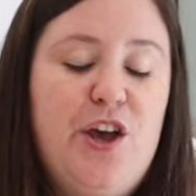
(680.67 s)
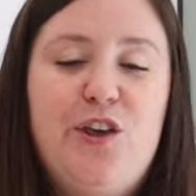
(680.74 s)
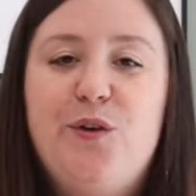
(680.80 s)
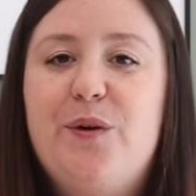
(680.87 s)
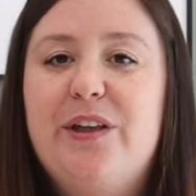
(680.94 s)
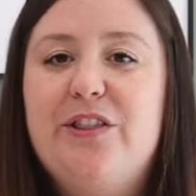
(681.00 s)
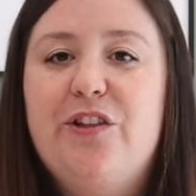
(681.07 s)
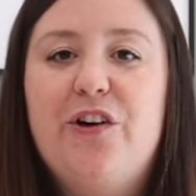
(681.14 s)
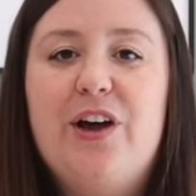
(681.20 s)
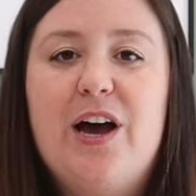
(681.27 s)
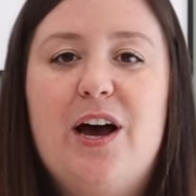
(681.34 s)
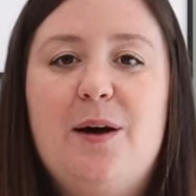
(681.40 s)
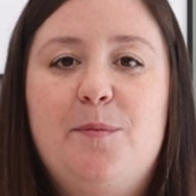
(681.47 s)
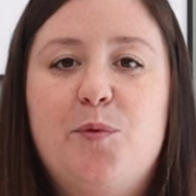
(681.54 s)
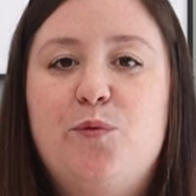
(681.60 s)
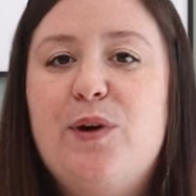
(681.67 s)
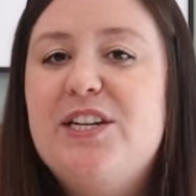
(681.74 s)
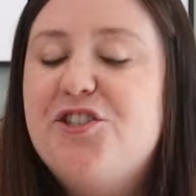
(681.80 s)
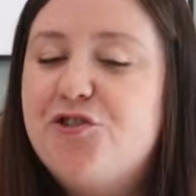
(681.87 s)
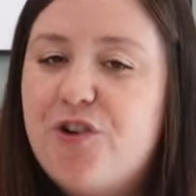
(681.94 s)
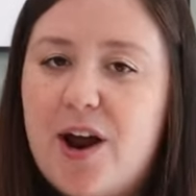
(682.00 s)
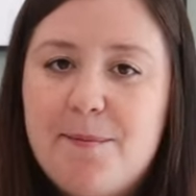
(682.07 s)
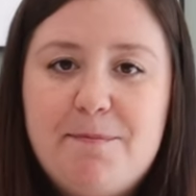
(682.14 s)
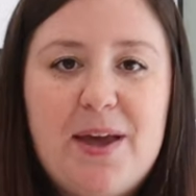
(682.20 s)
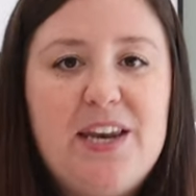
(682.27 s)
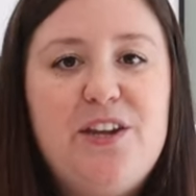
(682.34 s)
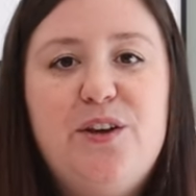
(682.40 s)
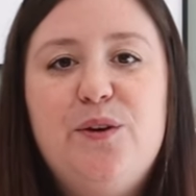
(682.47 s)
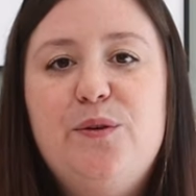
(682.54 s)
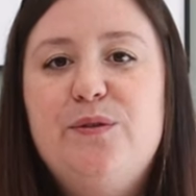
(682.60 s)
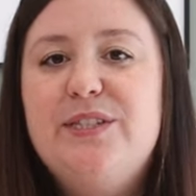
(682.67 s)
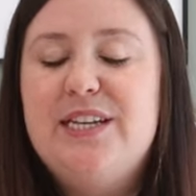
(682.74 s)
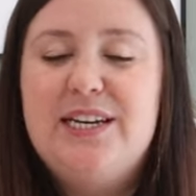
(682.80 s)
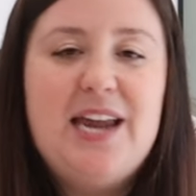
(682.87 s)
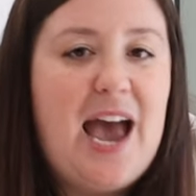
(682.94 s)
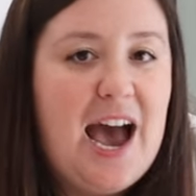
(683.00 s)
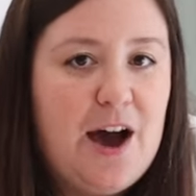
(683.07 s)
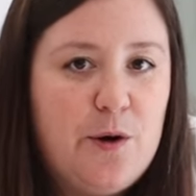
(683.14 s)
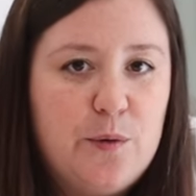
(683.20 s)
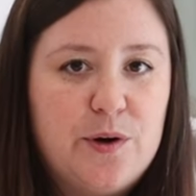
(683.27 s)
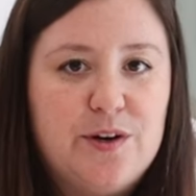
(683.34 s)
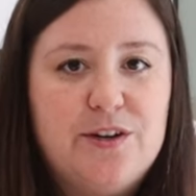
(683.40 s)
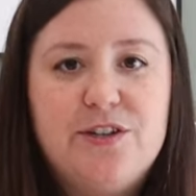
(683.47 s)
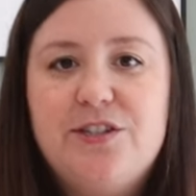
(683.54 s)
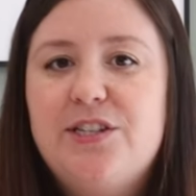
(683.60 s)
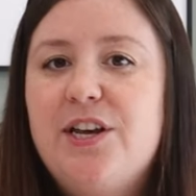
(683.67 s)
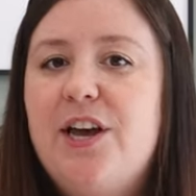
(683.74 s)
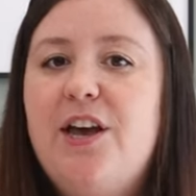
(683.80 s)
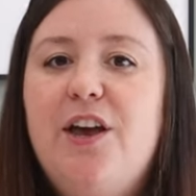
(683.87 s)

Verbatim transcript: You can look up restaurant menus and hours.